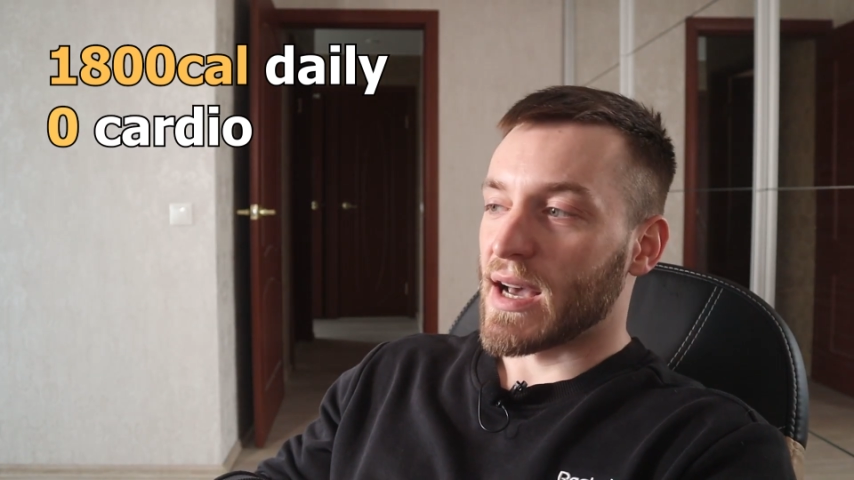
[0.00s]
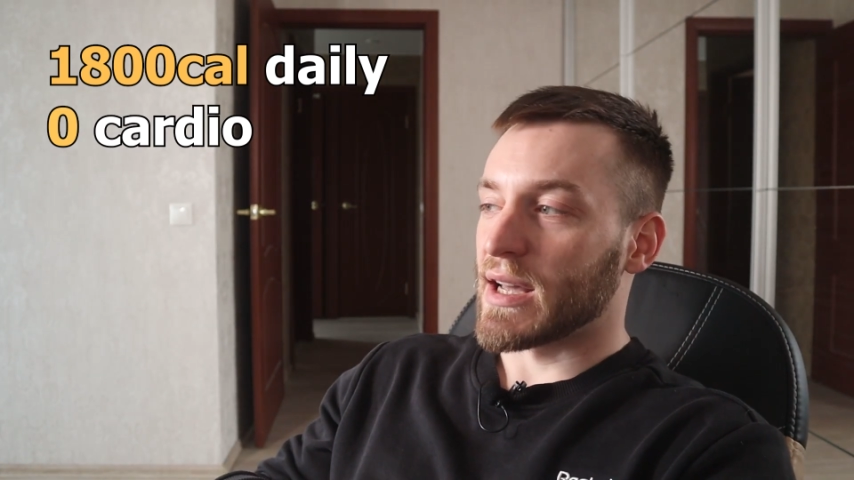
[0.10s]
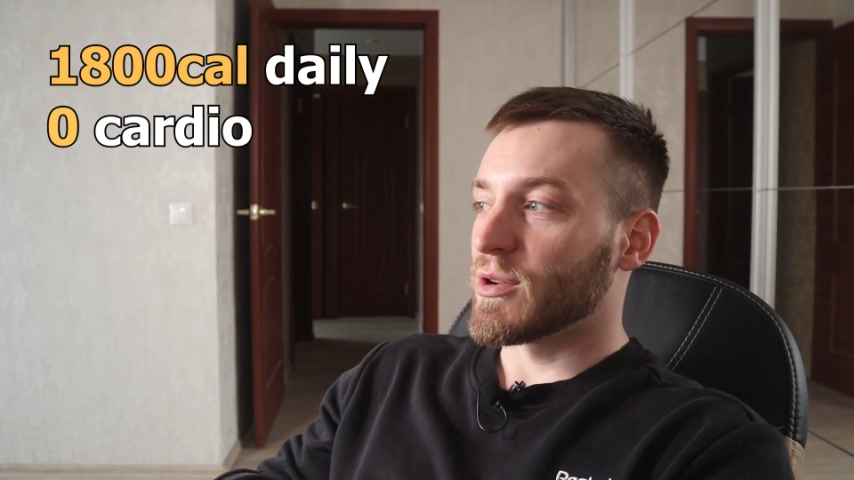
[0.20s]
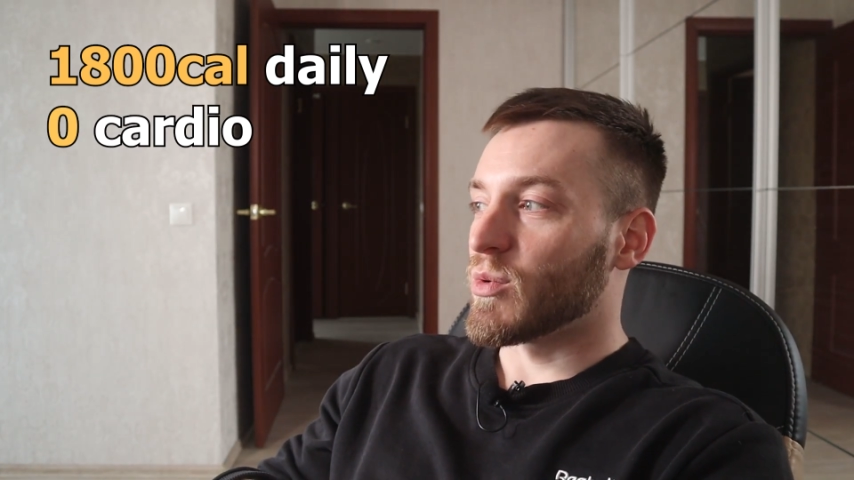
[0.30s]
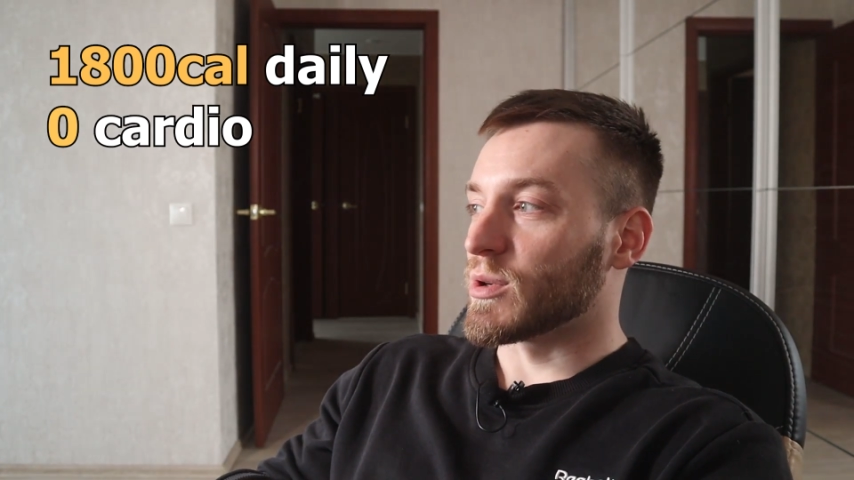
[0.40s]

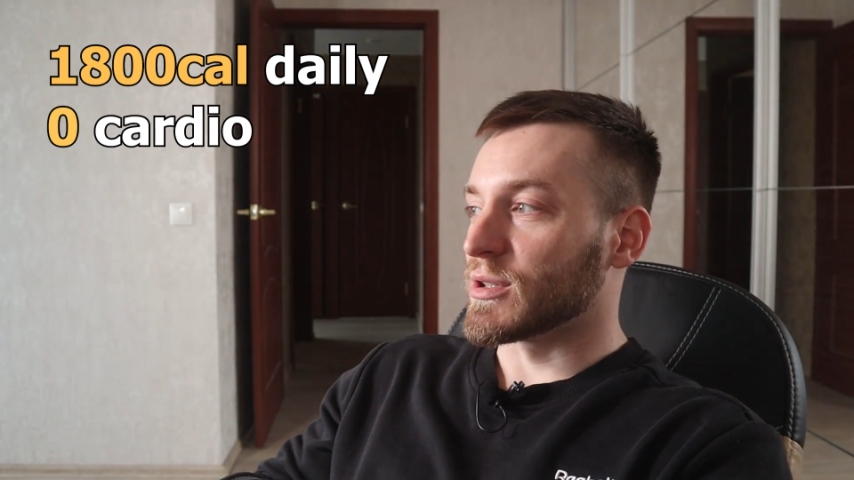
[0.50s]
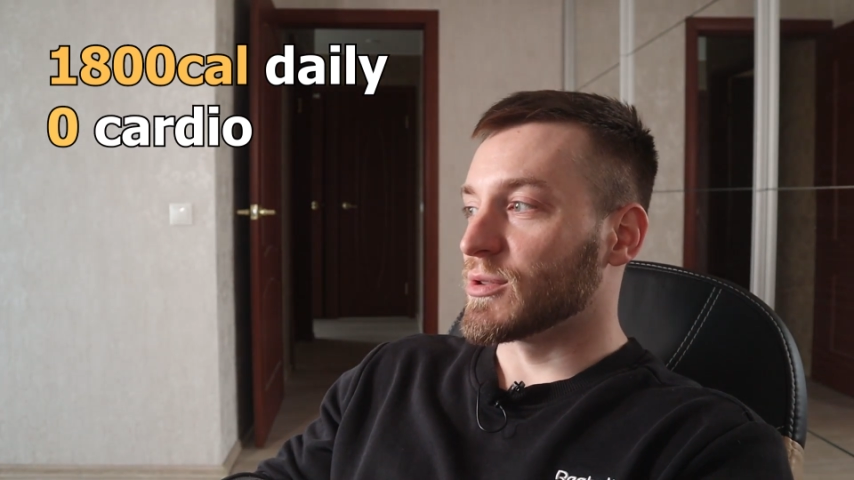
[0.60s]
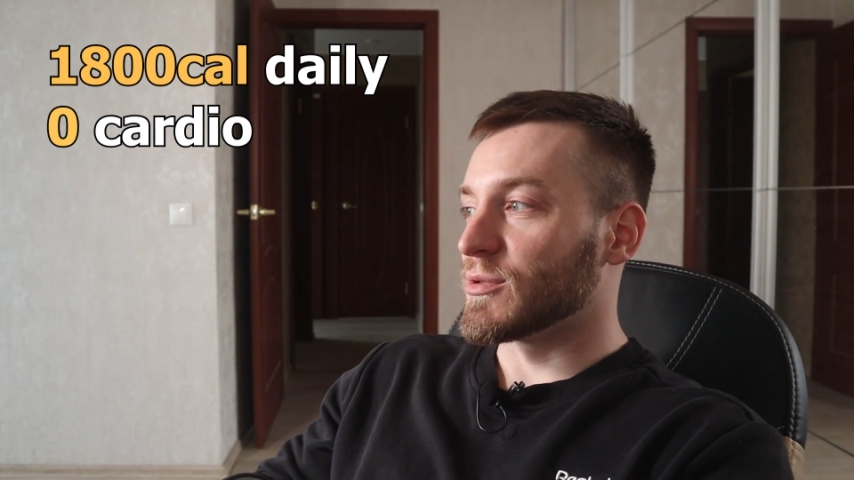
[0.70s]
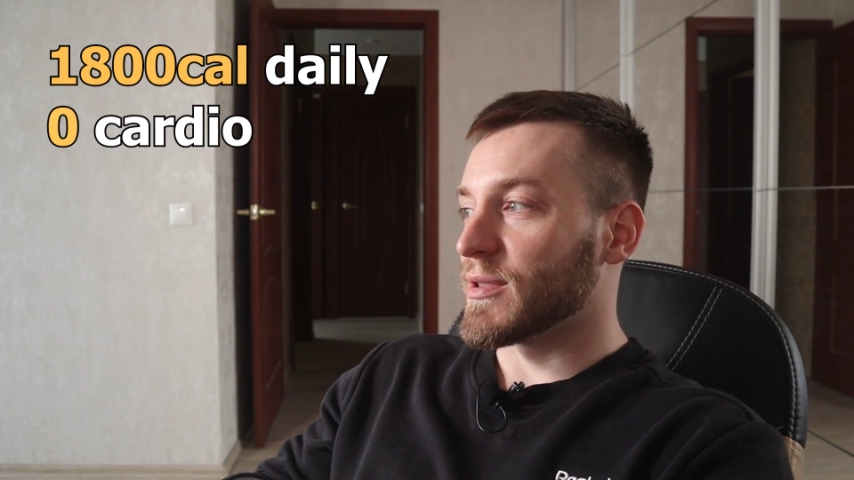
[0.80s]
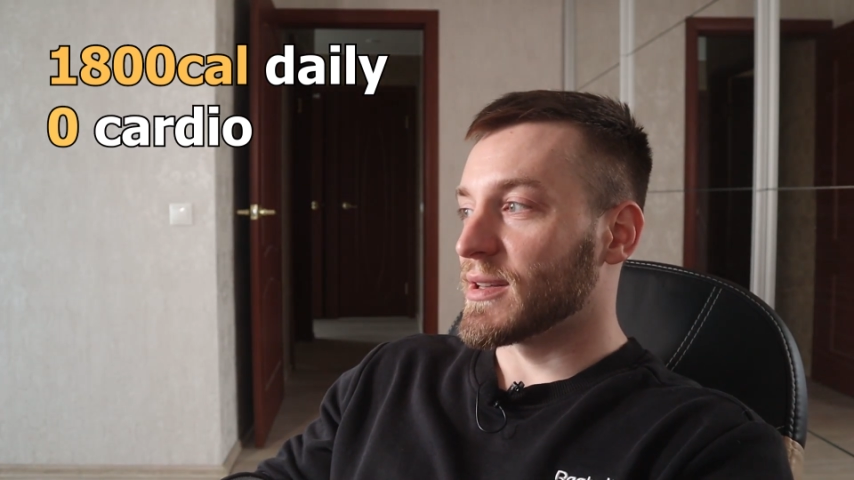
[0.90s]
I don't want to
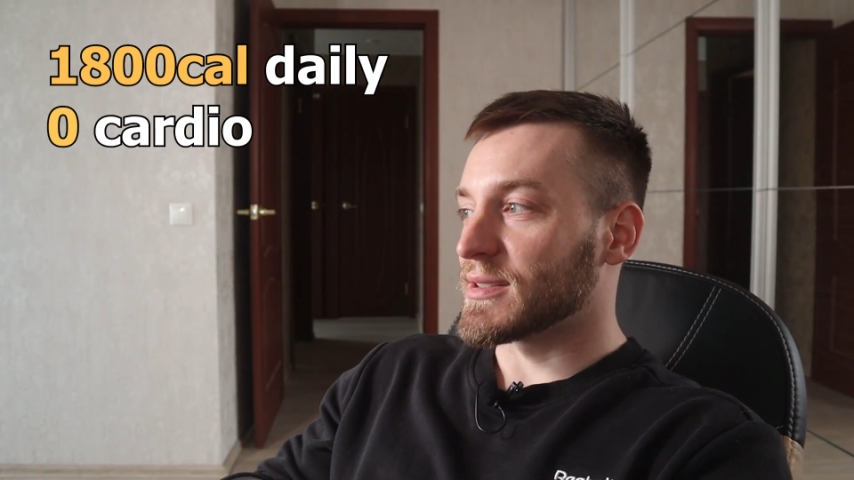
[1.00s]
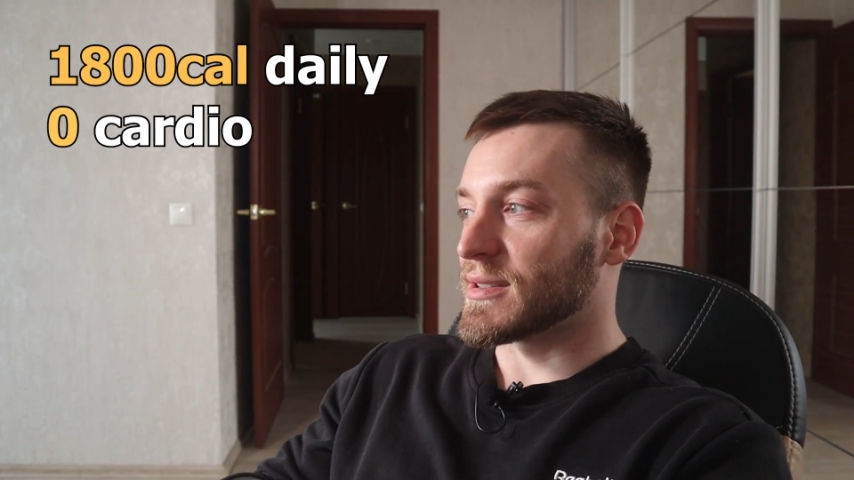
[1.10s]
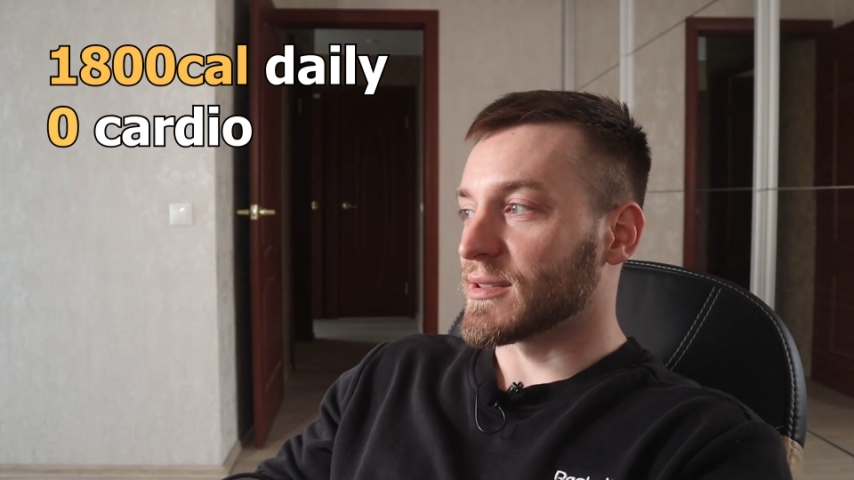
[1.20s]
do this